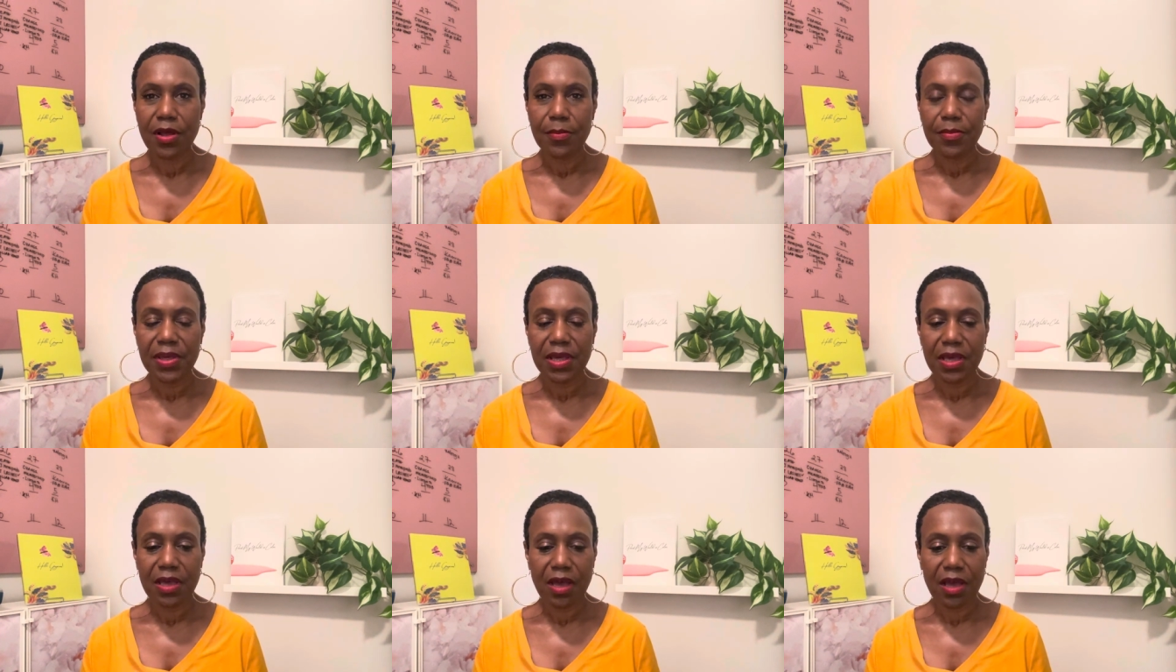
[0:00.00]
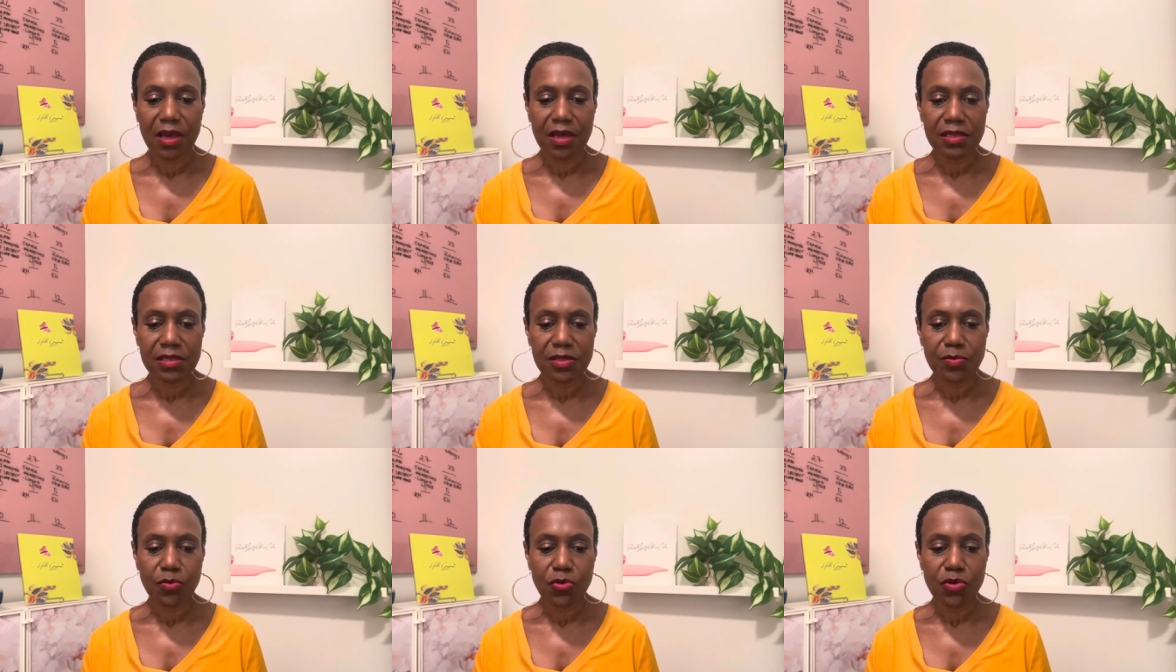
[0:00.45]

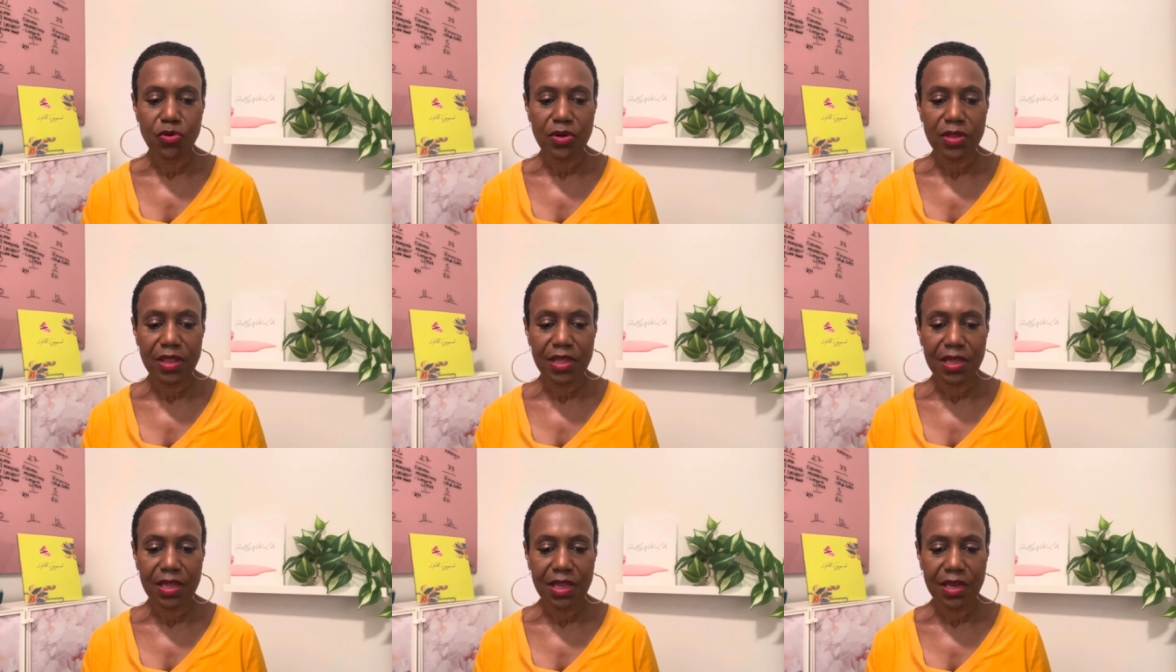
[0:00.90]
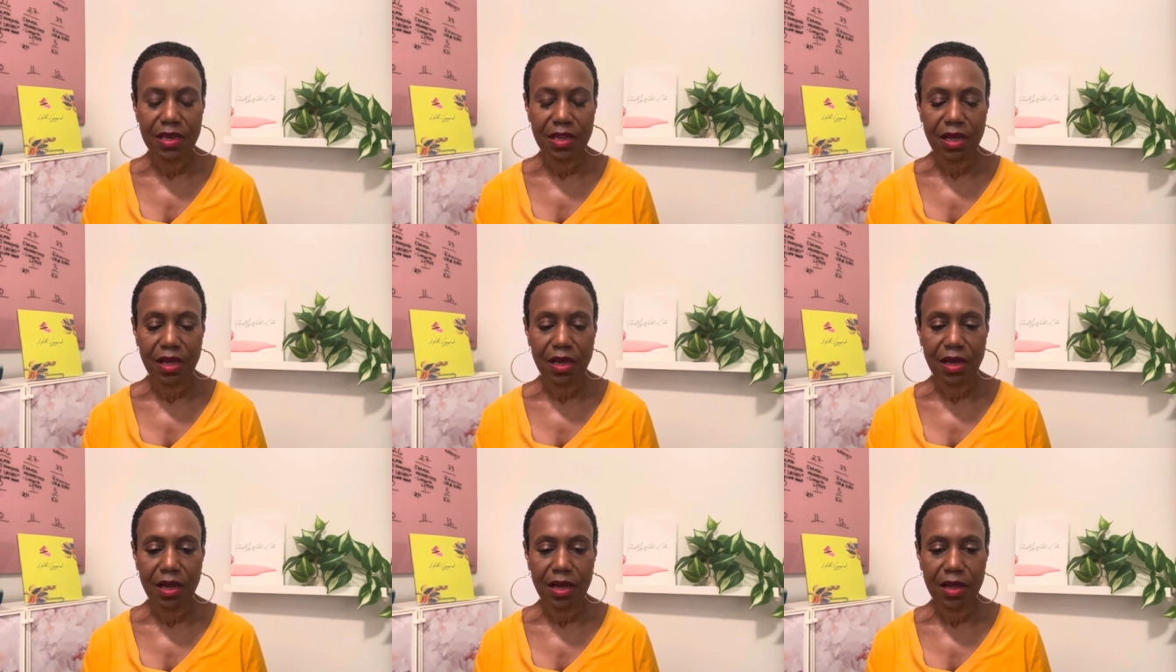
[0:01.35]
because more than
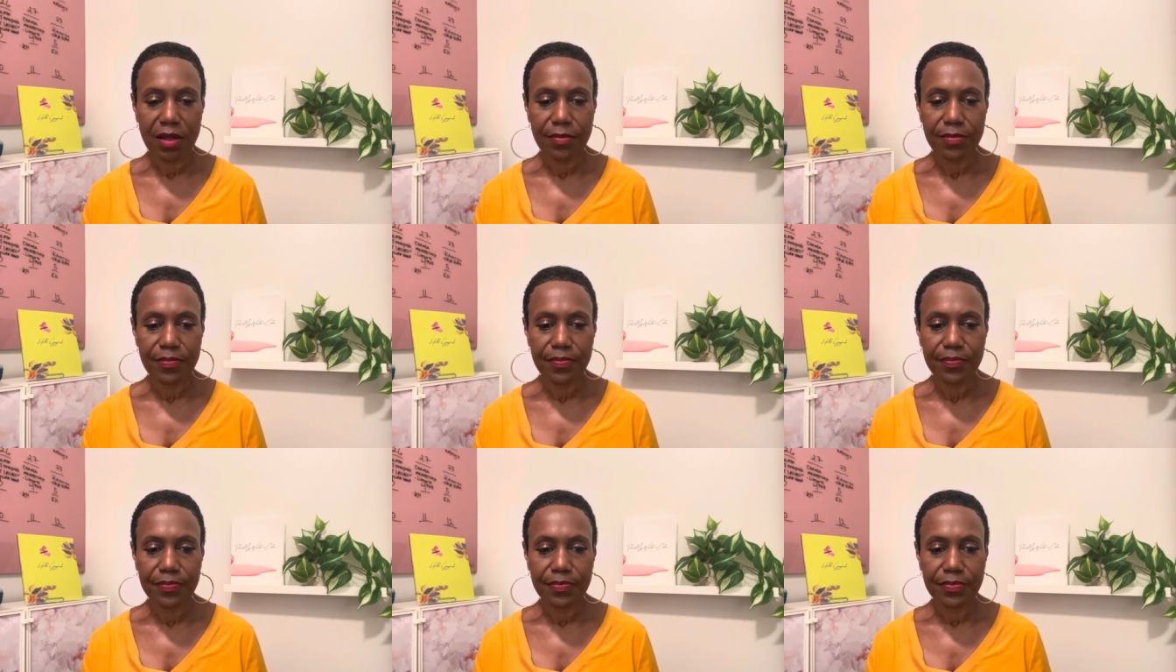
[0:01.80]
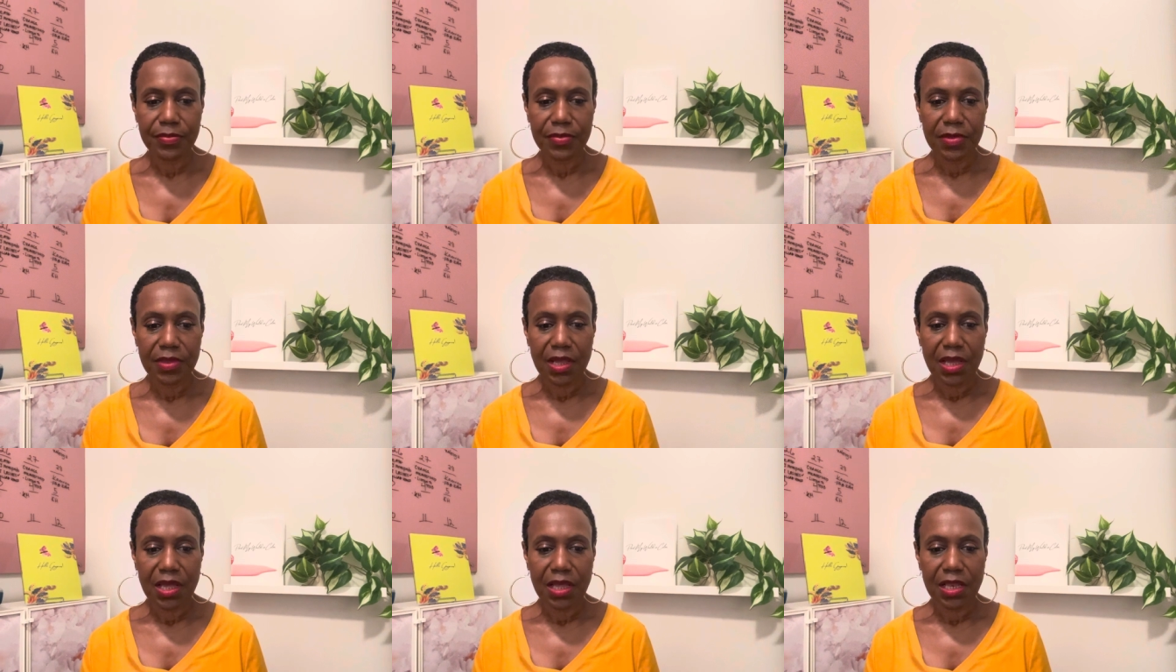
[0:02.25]

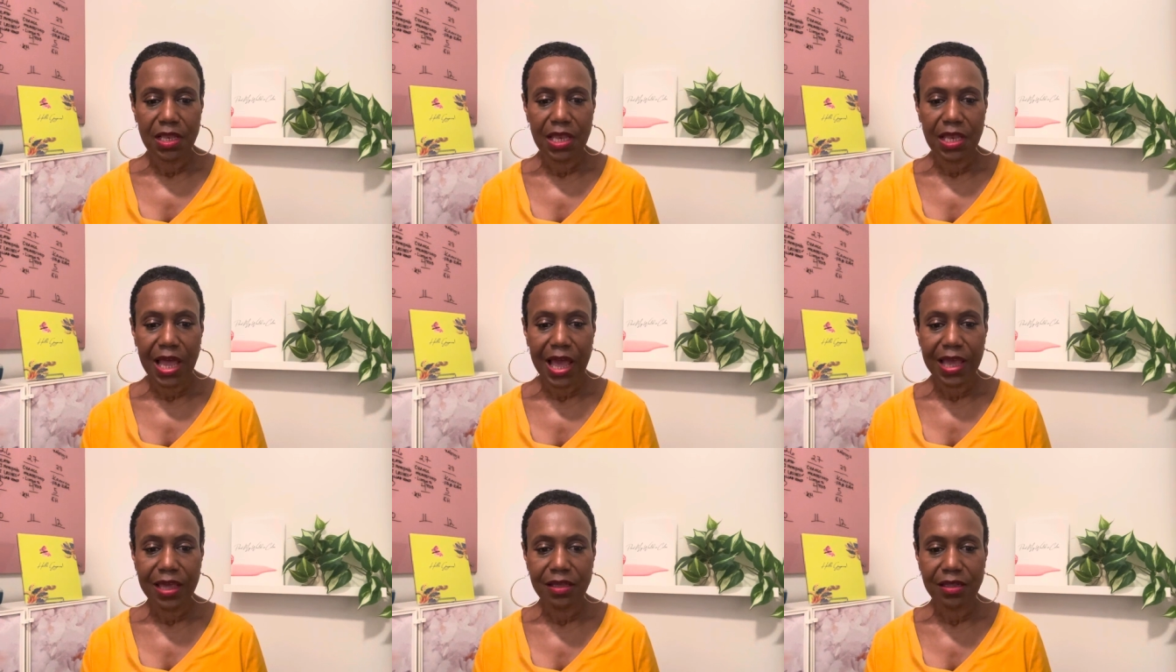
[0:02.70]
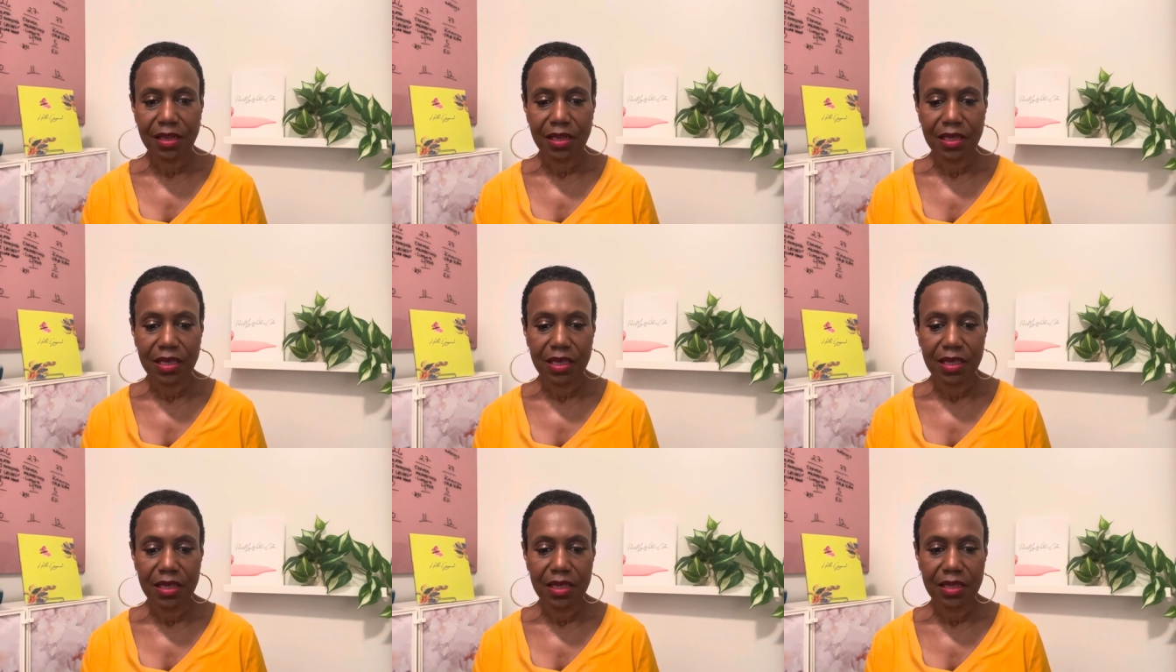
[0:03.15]

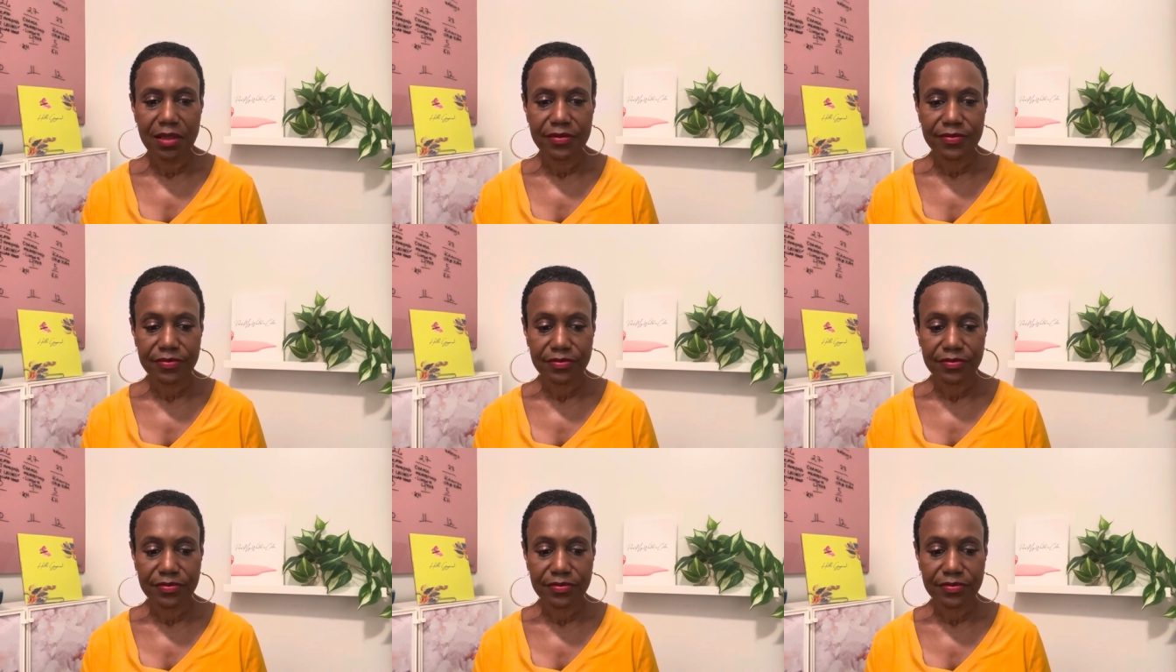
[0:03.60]
likely,